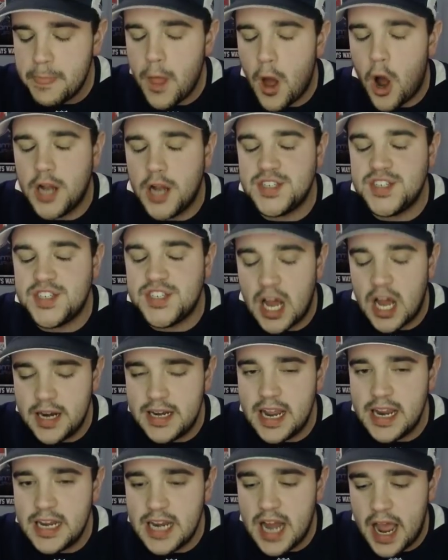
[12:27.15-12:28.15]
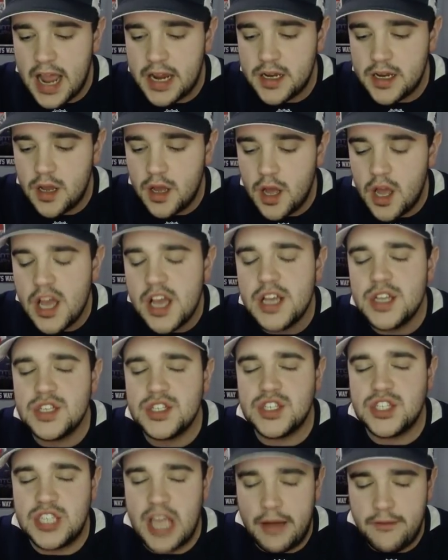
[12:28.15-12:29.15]
on Sunday night,
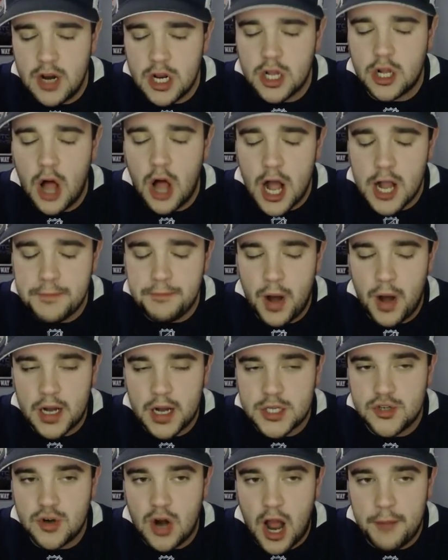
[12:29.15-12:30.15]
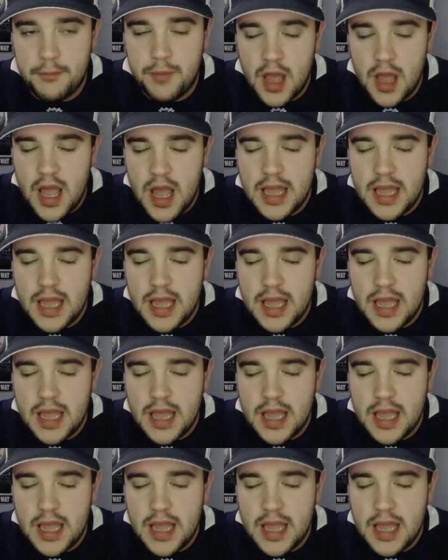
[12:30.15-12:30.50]
7 o'clock puck drop.